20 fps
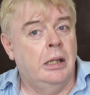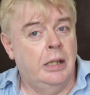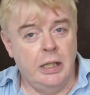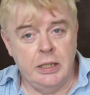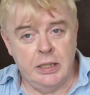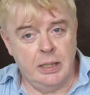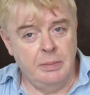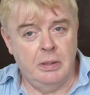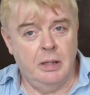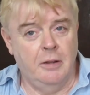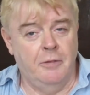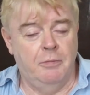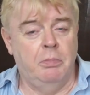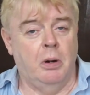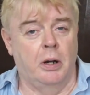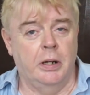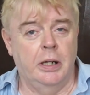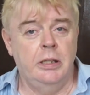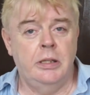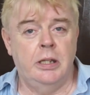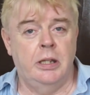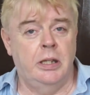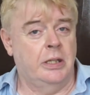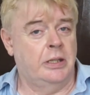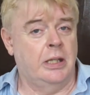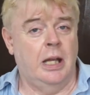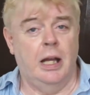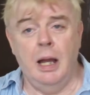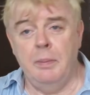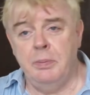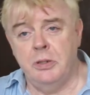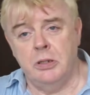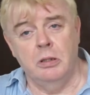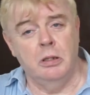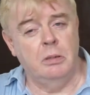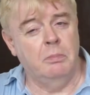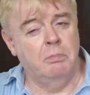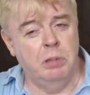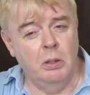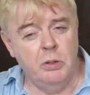They seem to have bought into this
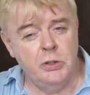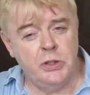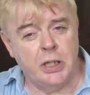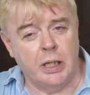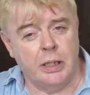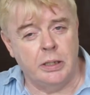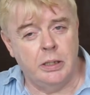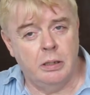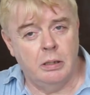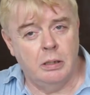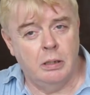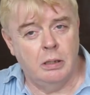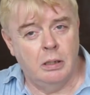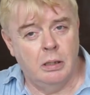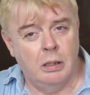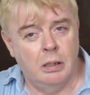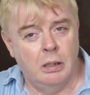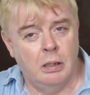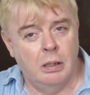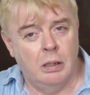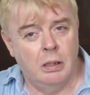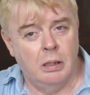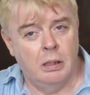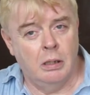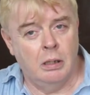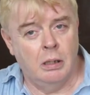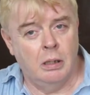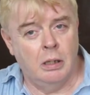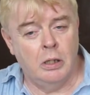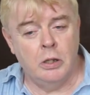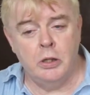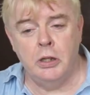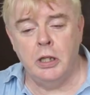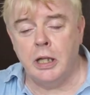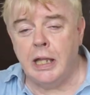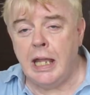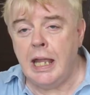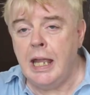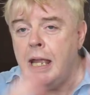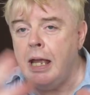absolute bullshit. The
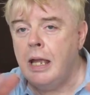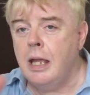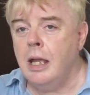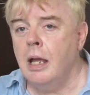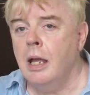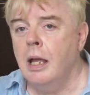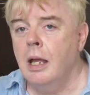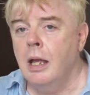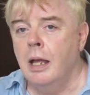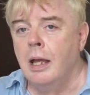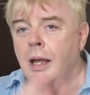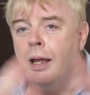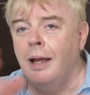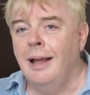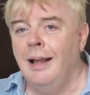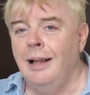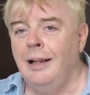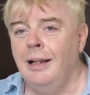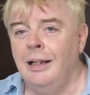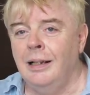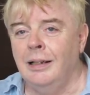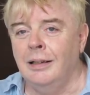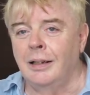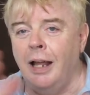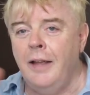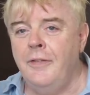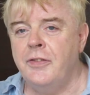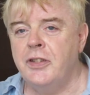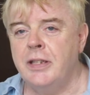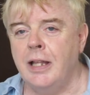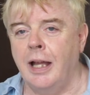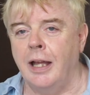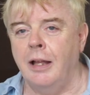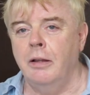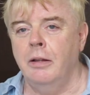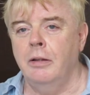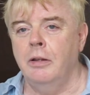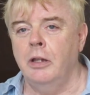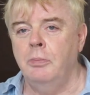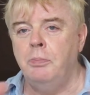gay lifestyle,
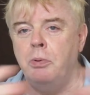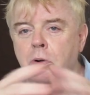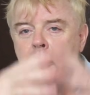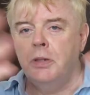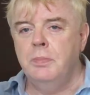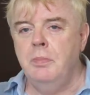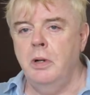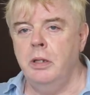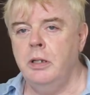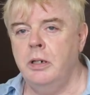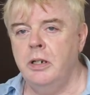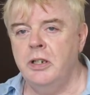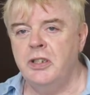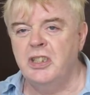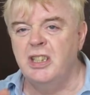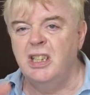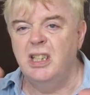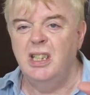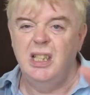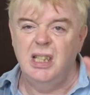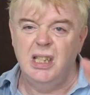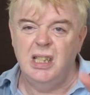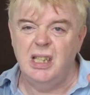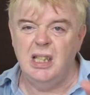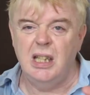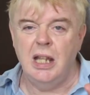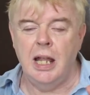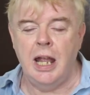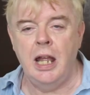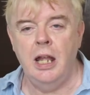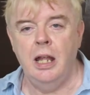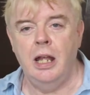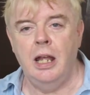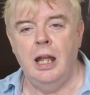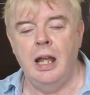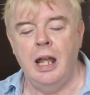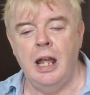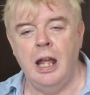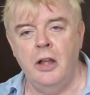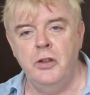the postmodernist eh,
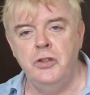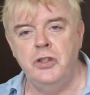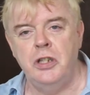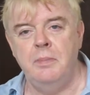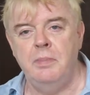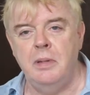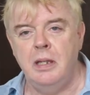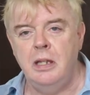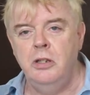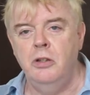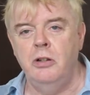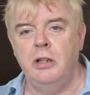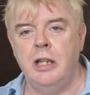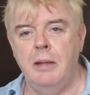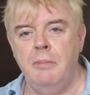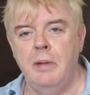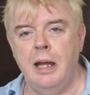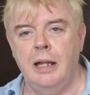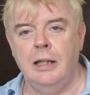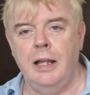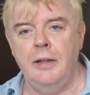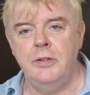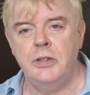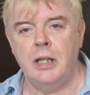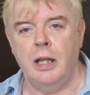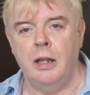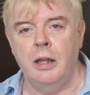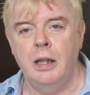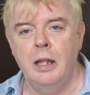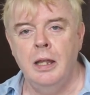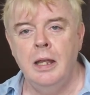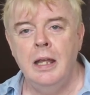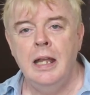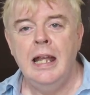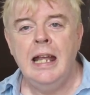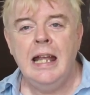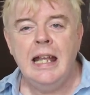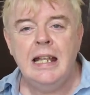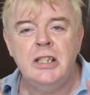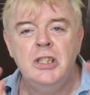LGB new gay man lifestyle,
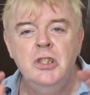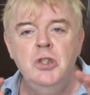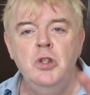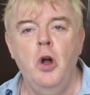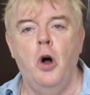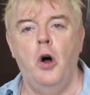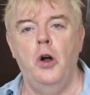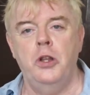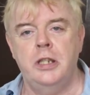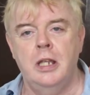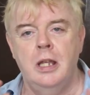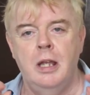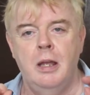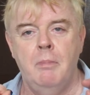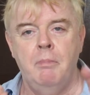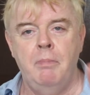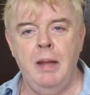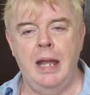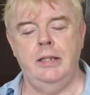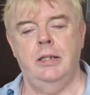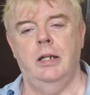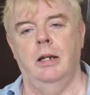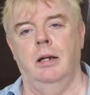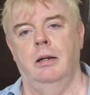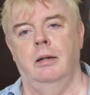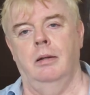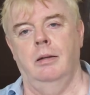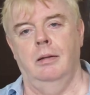is not better.